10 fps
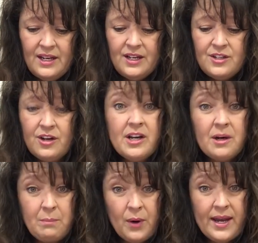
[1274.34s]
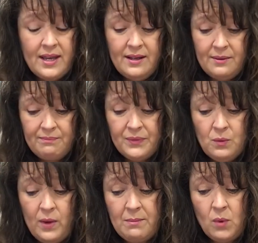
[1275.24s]
During a break,
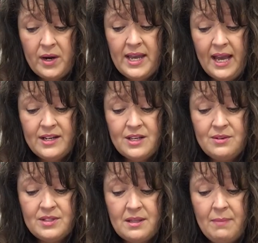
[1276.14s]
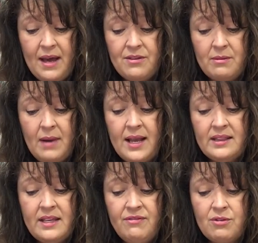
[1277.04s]
when Morrie had to use the bathroom, I
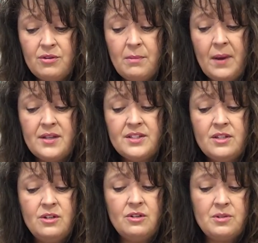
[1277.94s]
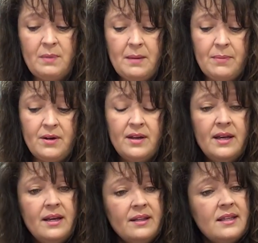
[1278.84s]
leafed through the Boston newspaper
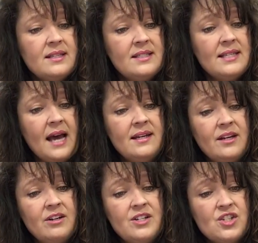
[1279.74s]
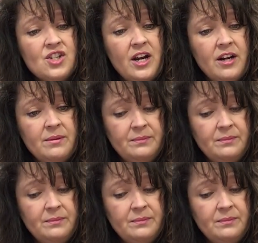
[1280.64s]
that sat near his chair.